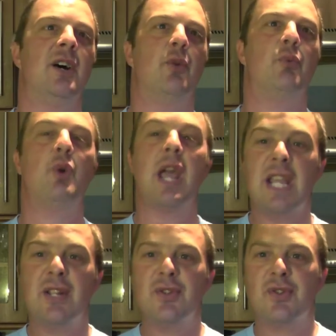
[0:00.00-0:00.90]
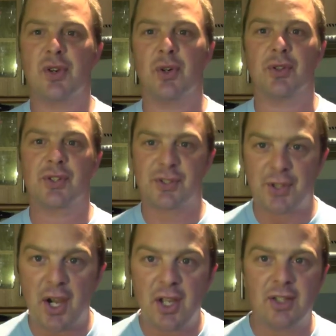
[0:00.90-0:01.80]
range or
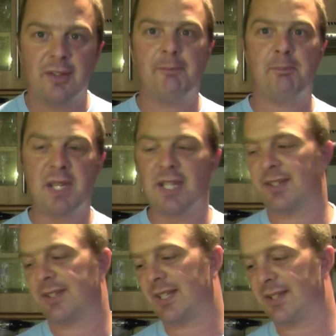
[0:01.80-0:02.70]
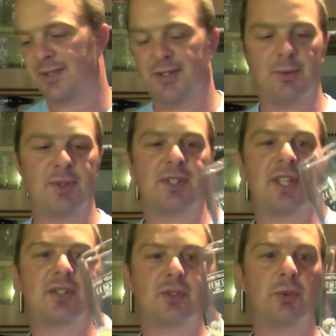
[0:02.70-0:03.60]
style of beer that they do.
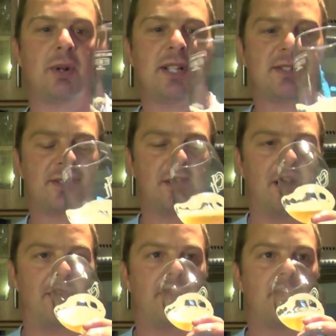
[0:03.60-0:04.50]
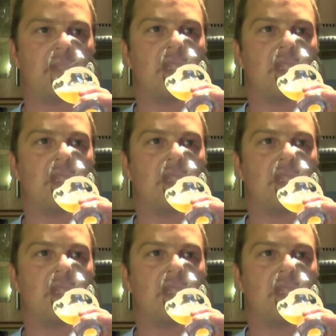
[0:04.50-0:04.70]
It's great stuff.